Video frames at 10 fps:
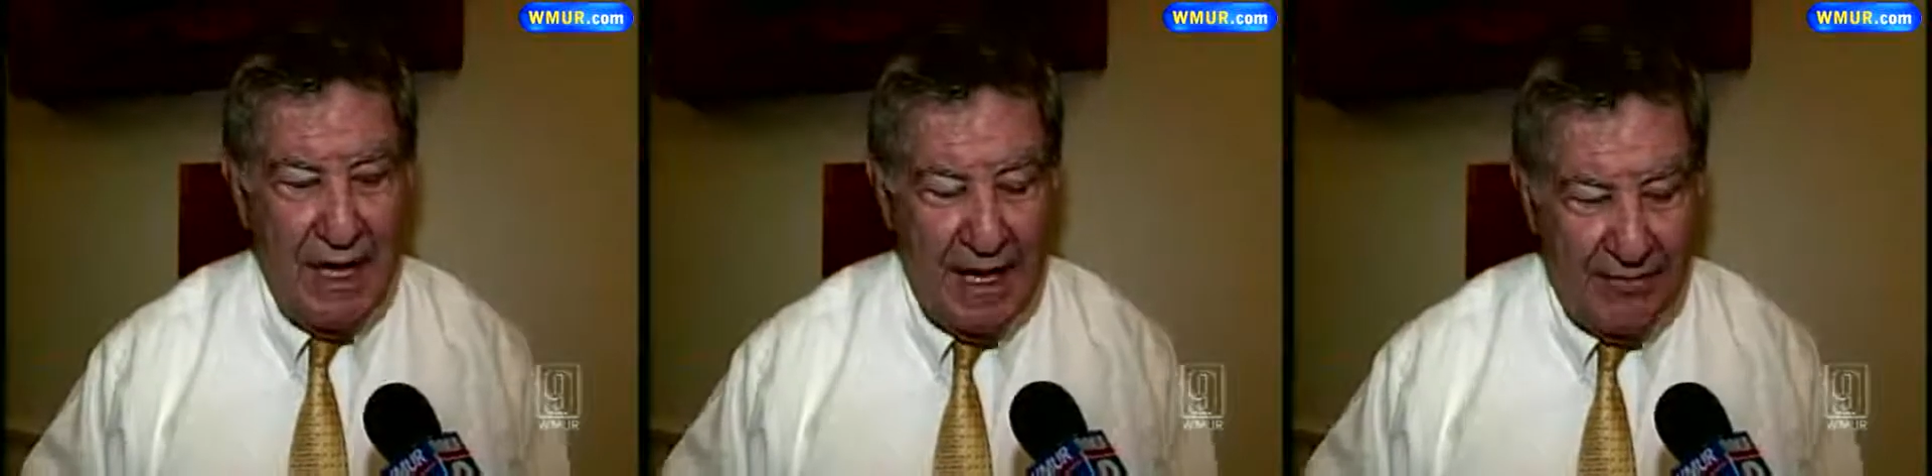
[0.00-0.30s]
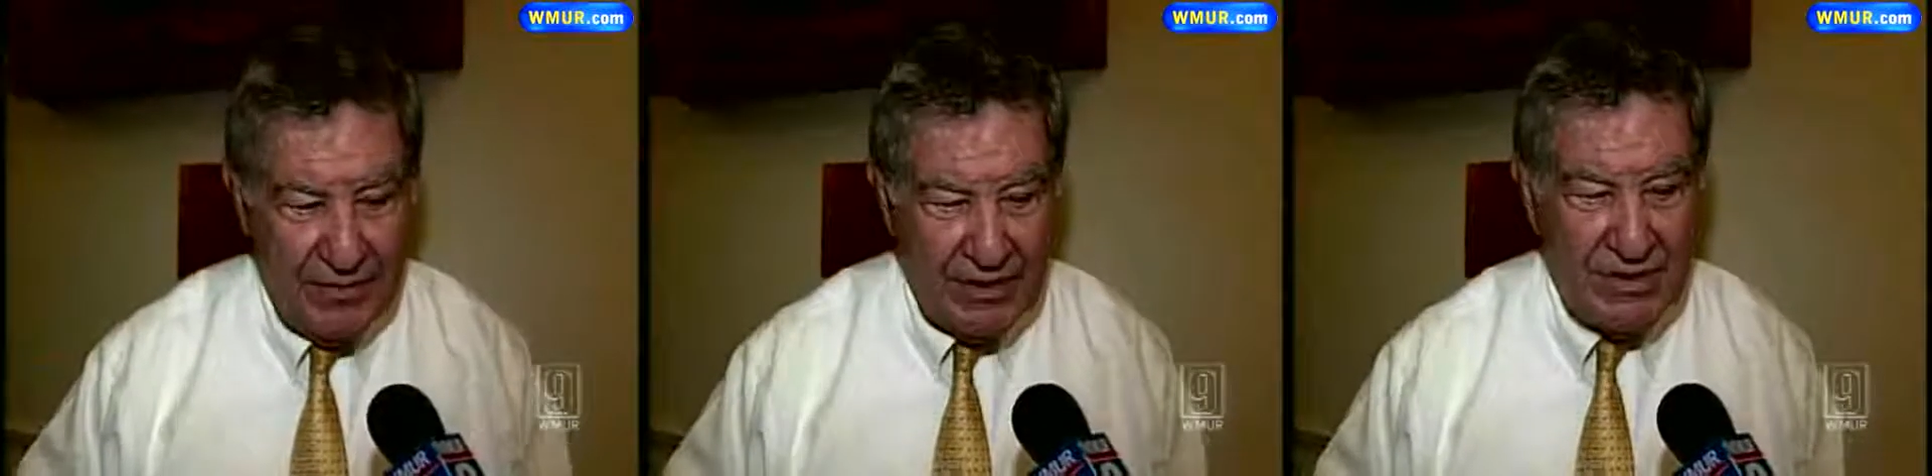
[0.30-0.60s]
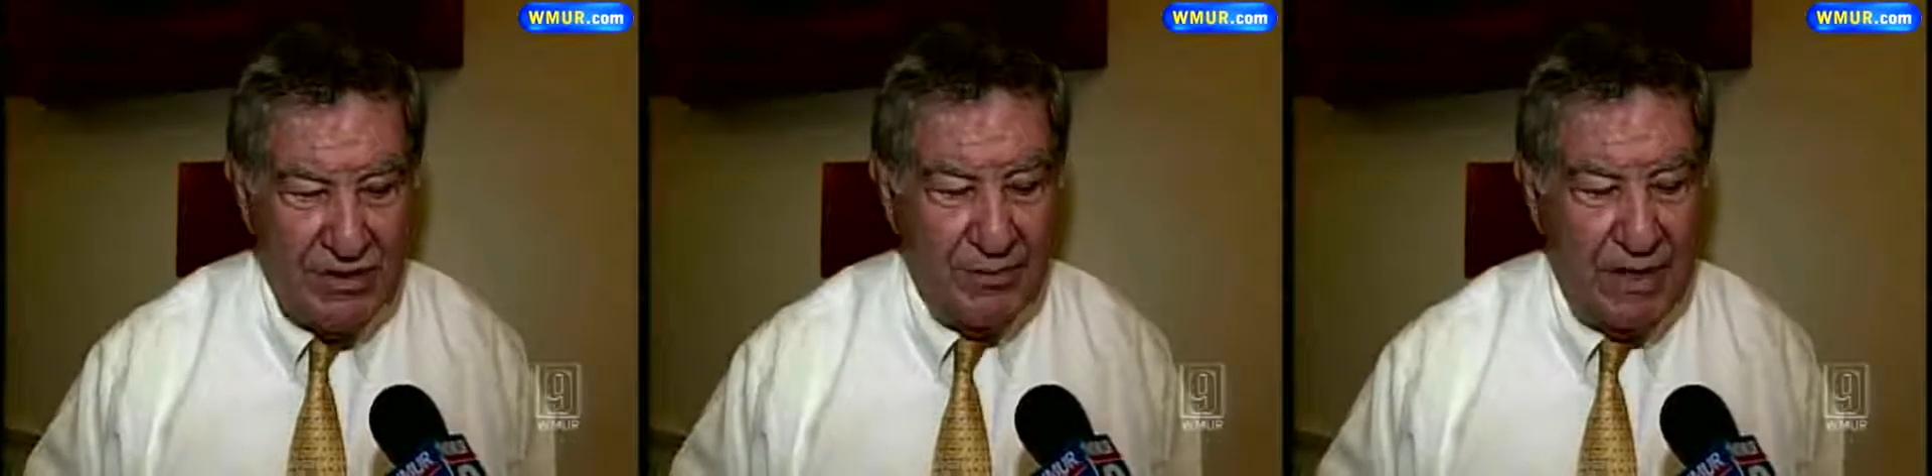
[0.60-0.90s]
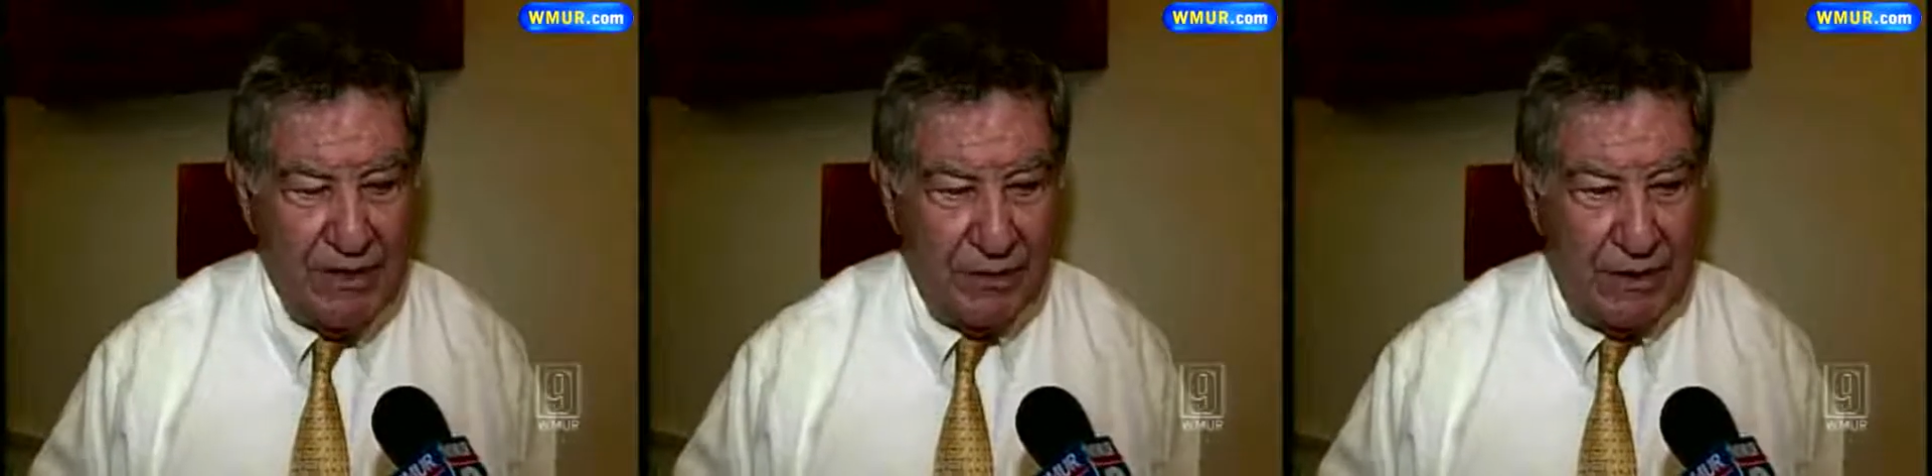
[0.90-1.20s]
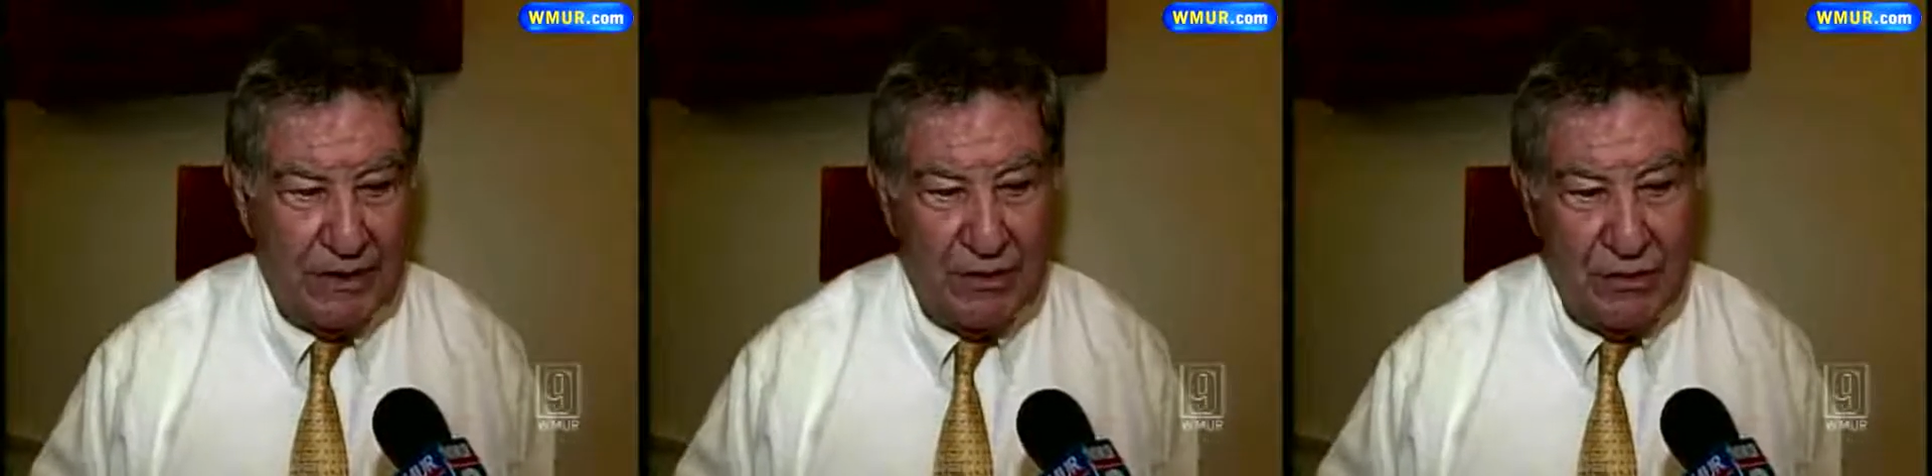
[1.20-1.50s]
If this is the best we
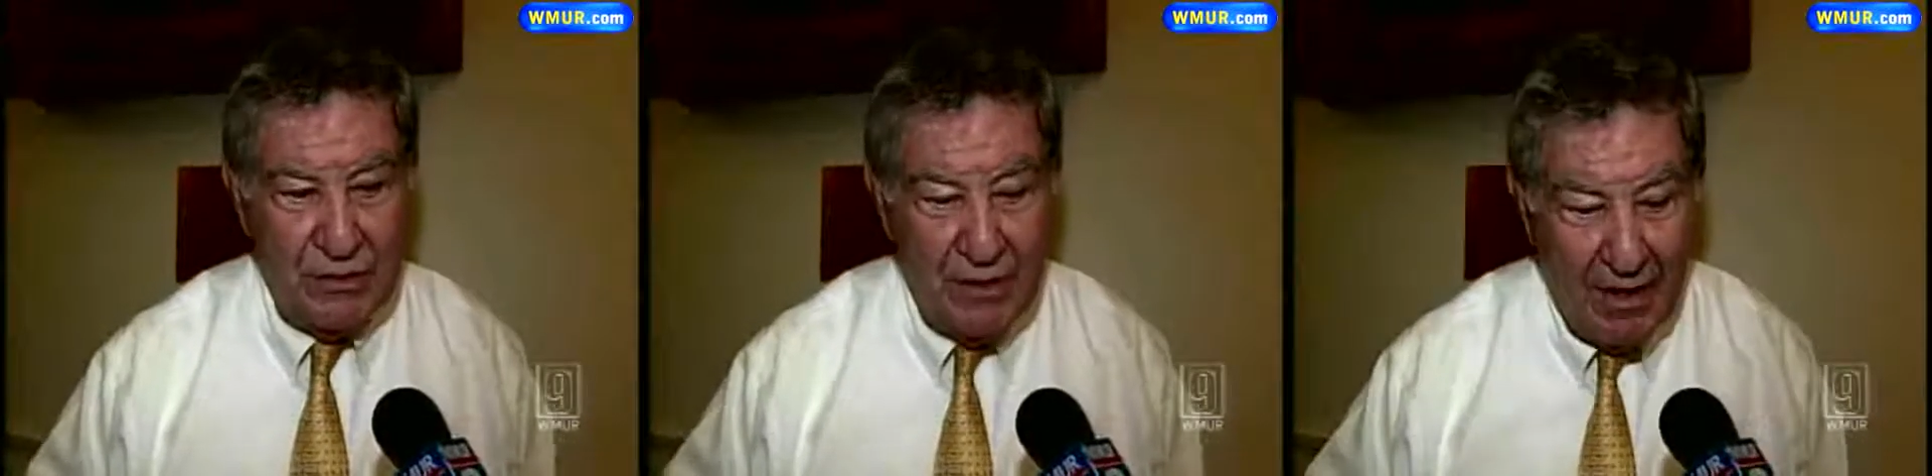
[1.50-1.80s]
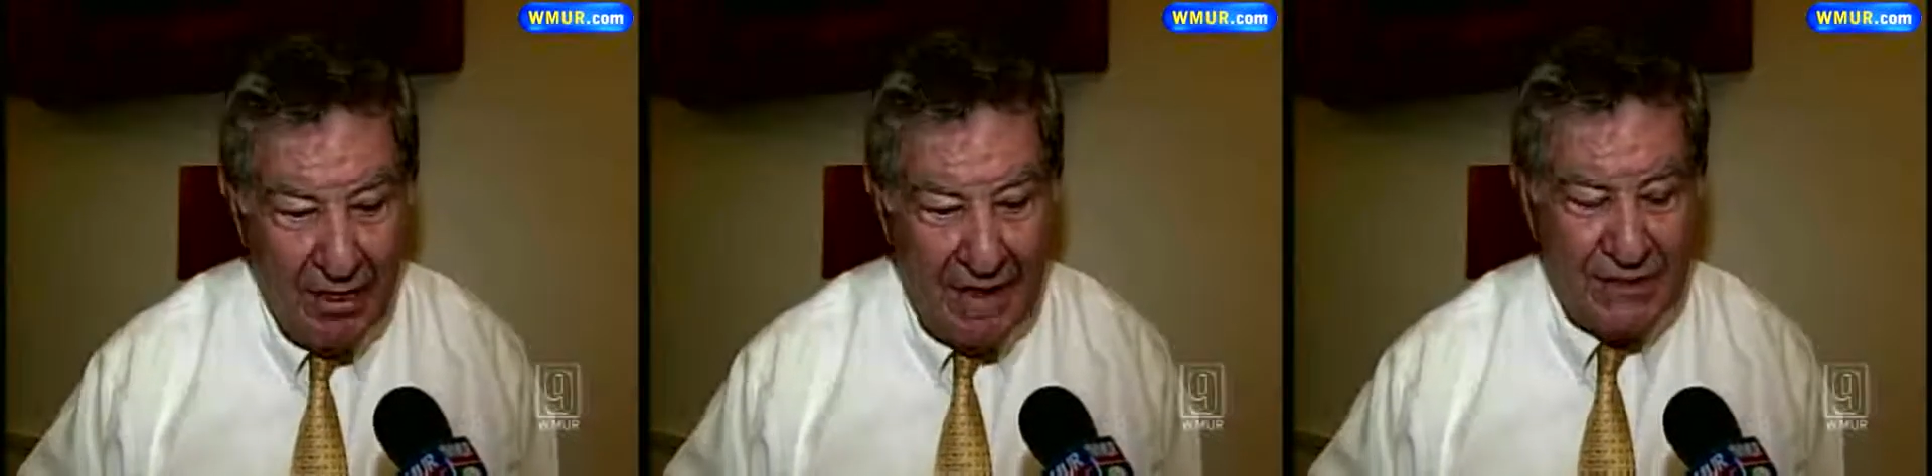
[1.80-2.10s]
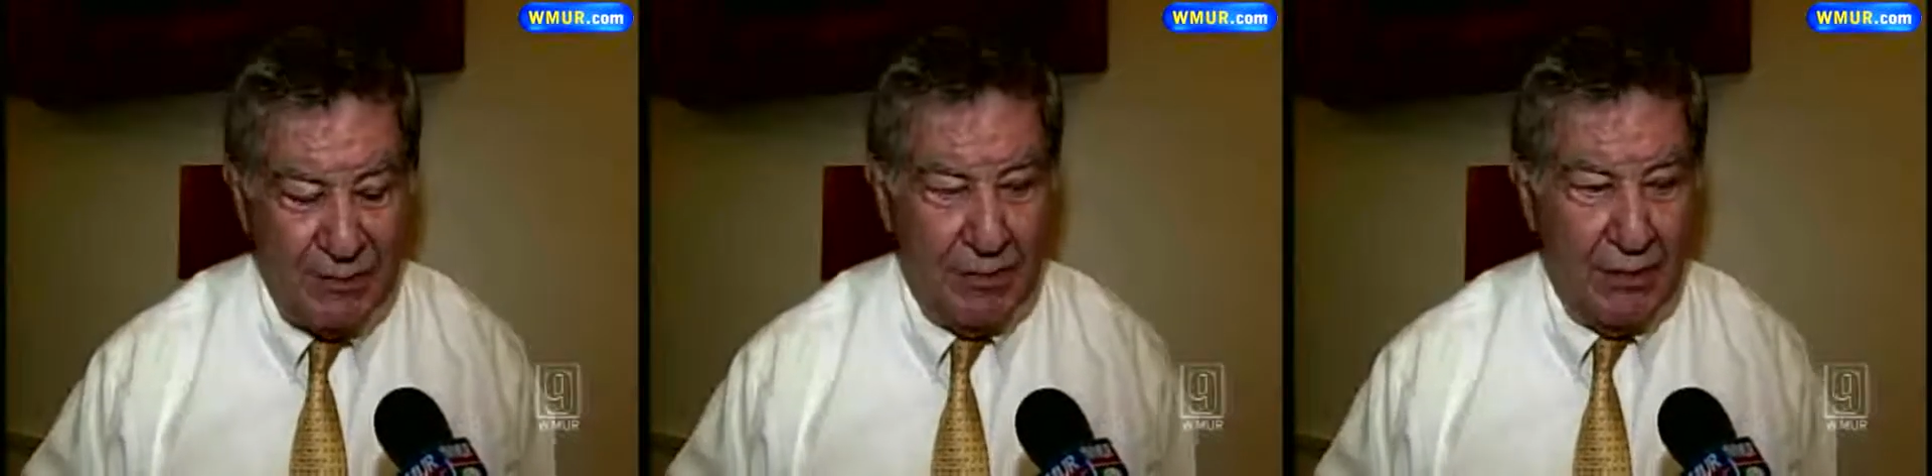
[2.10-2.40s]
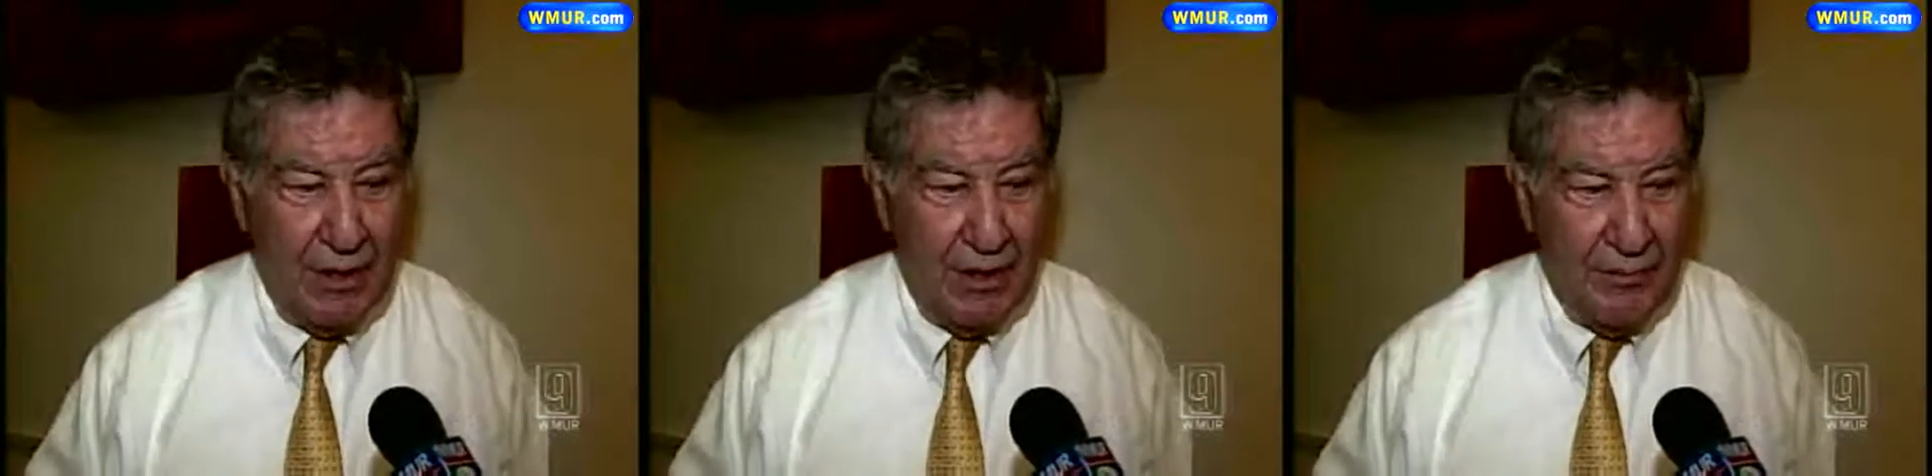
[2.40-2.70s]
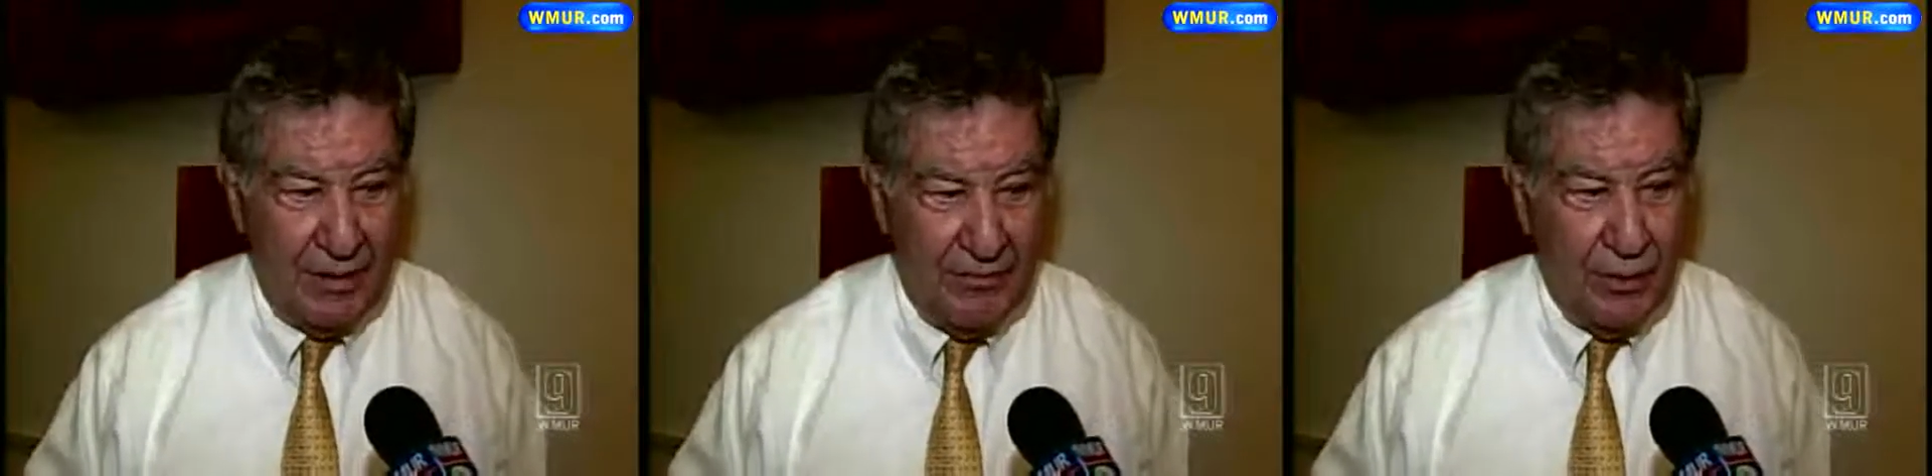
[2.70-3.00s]
can do, that's what we're going to
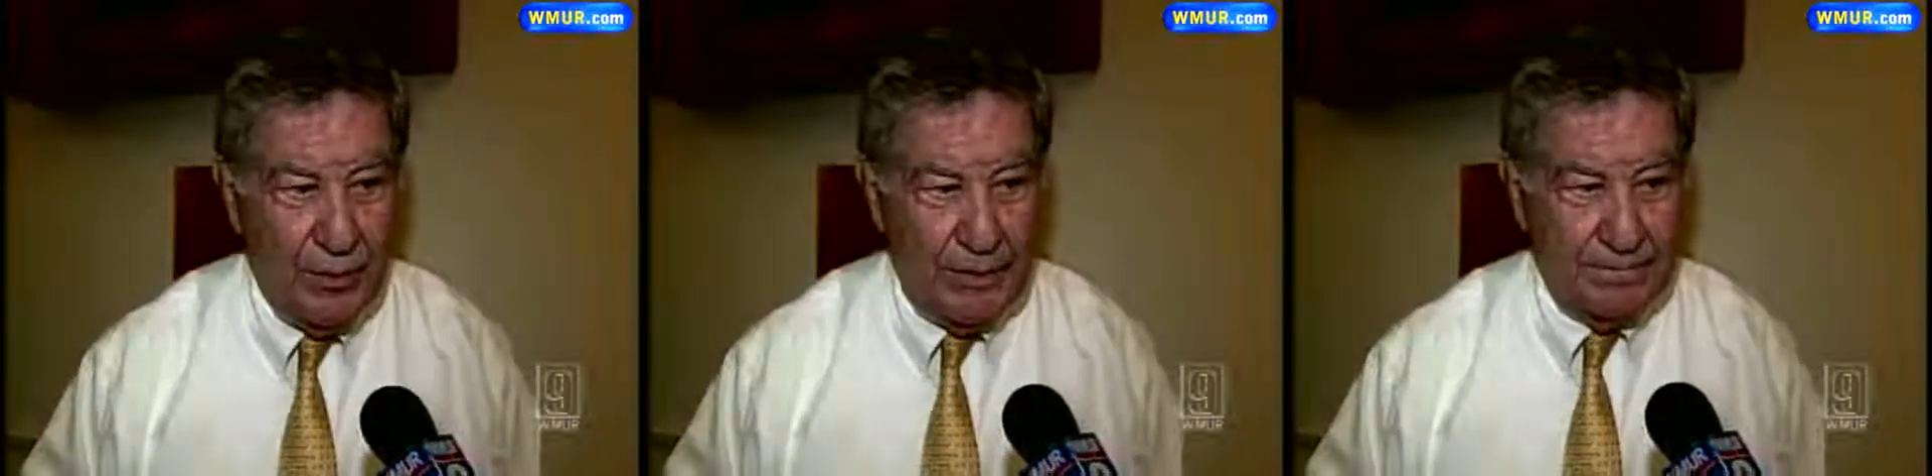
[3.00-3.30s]
bring forward.